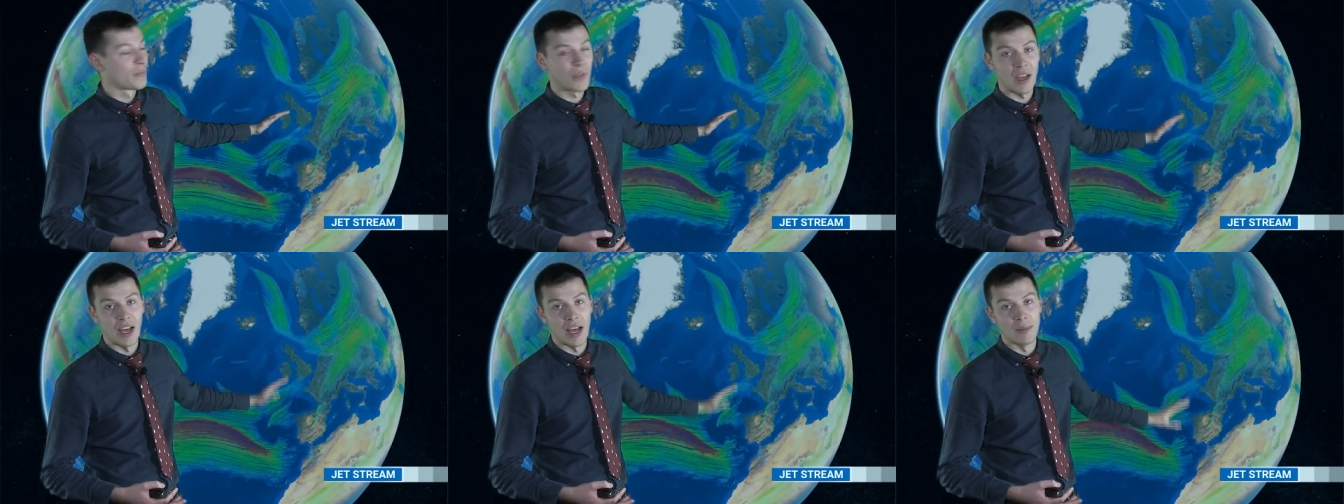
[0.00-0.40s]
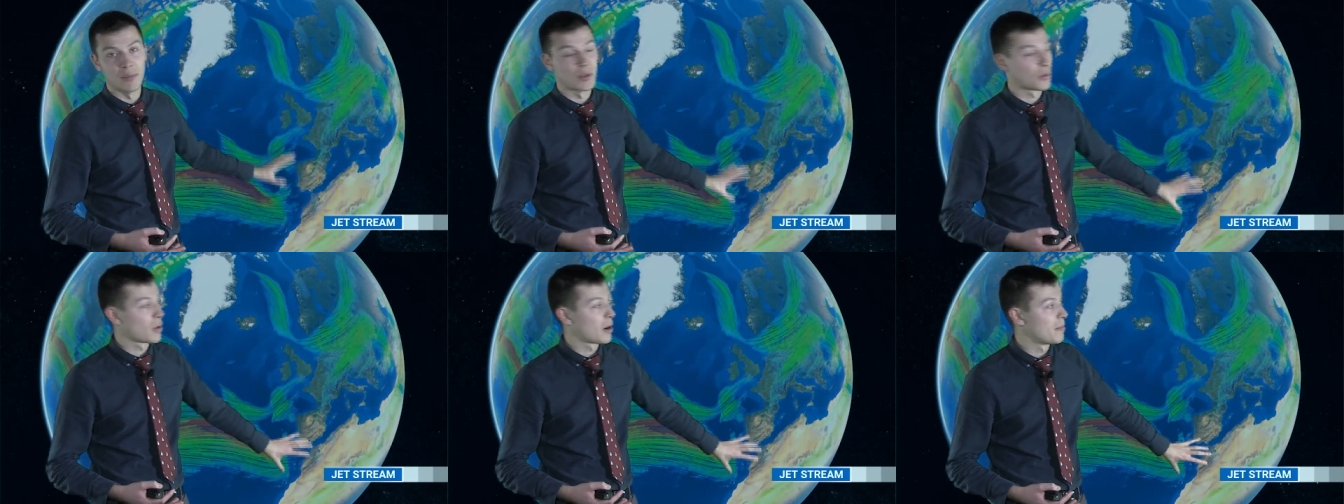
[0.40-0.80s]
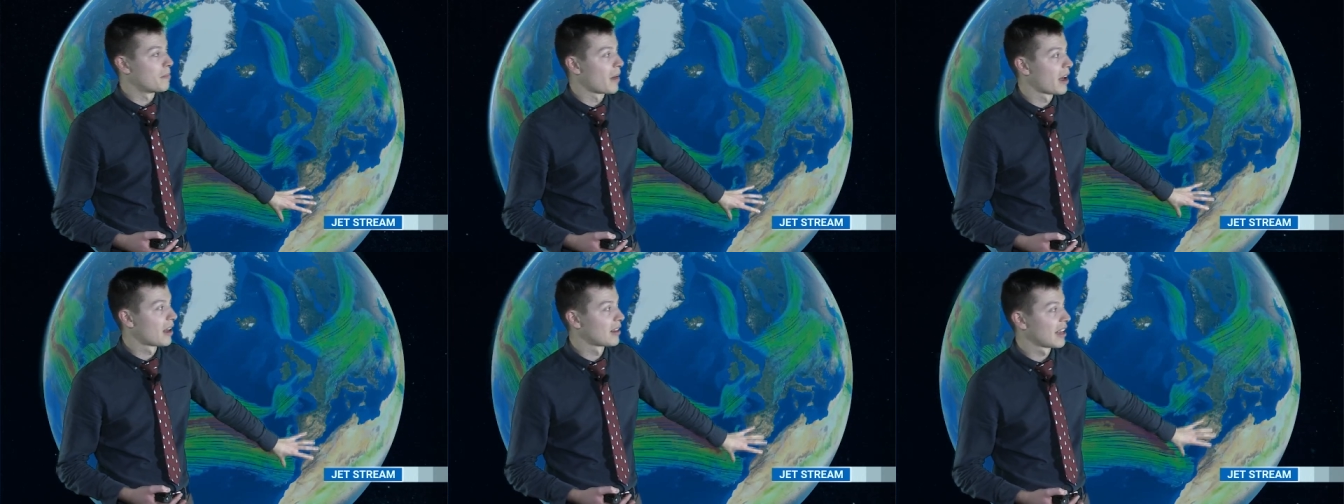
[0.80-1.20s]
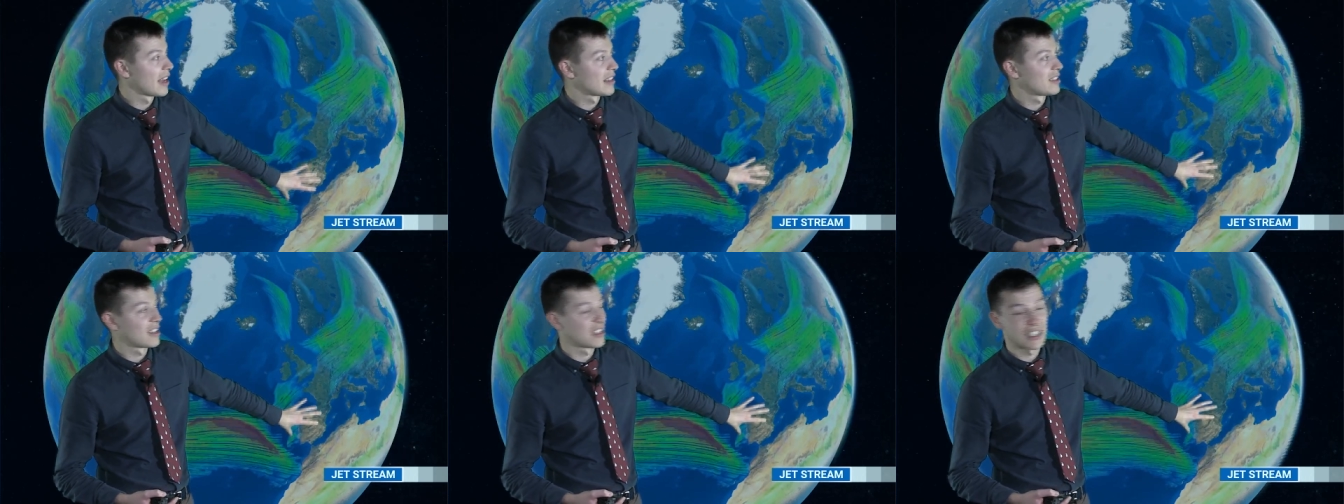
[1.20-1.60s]
Some quite mild
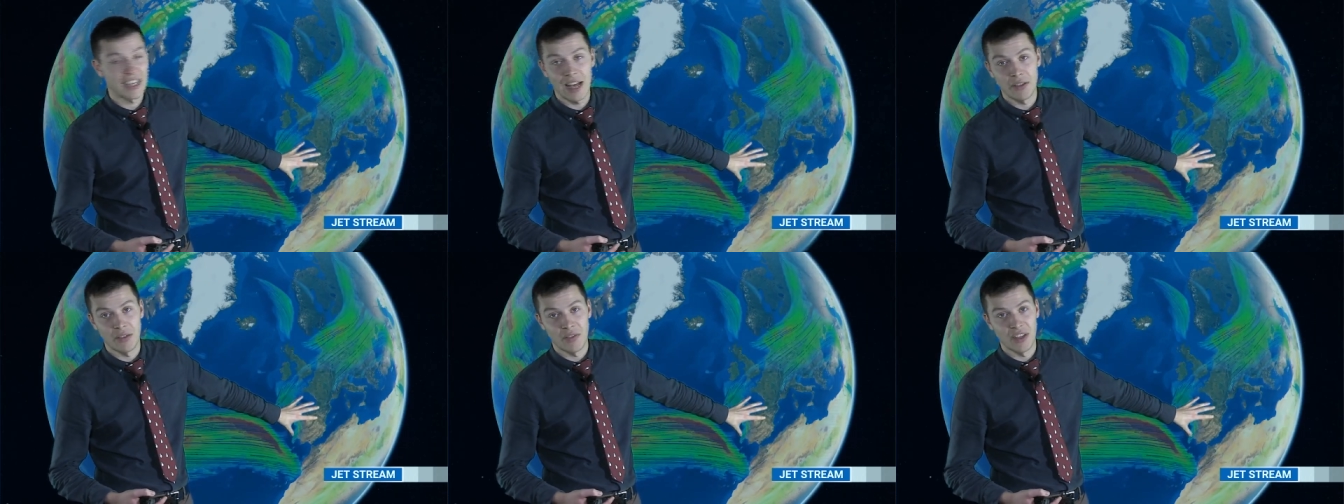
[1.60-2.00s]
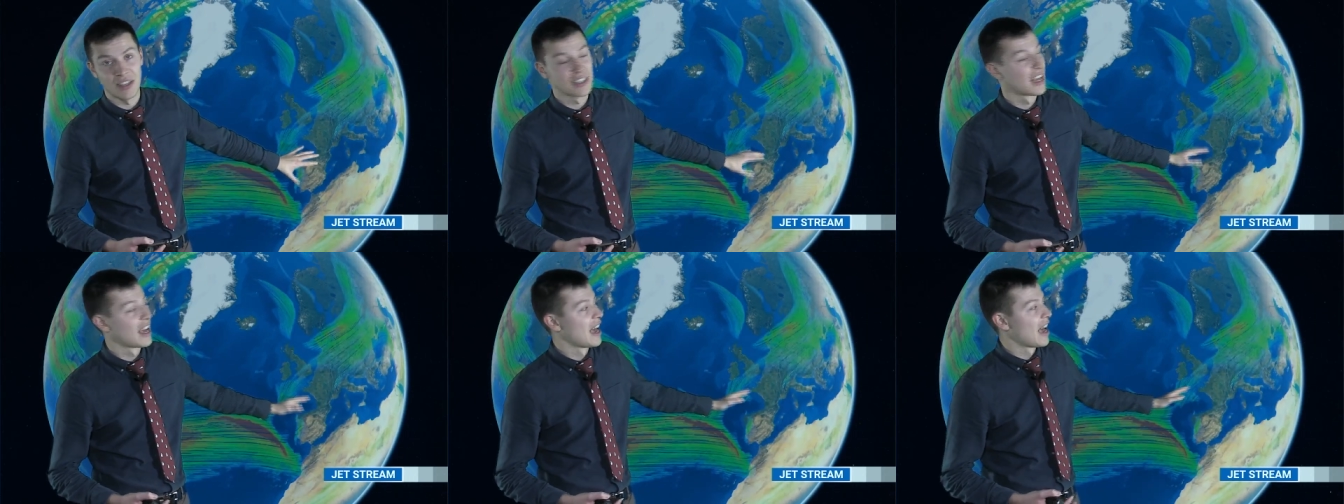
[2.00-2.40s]
air to the south of this,